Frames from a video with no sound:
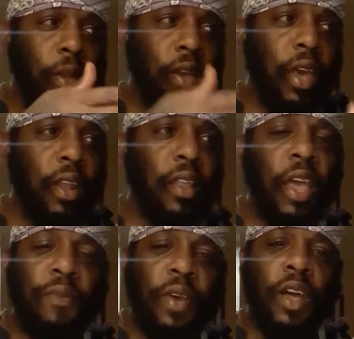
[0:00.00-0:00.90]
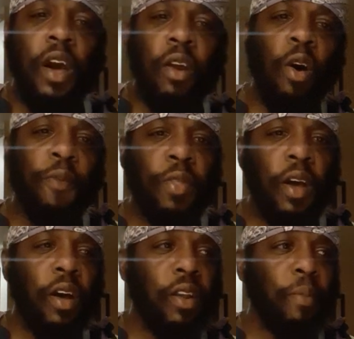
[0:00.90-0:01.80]
King David cut off
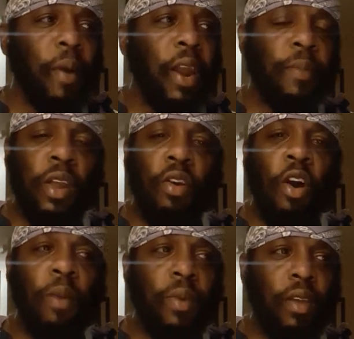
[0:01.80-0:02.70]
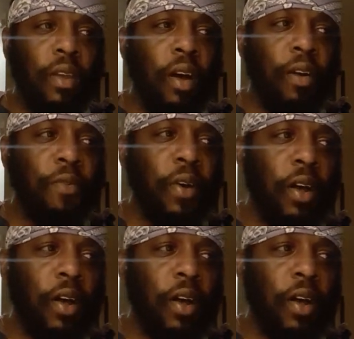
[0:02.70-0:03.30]
the bottom of the garment of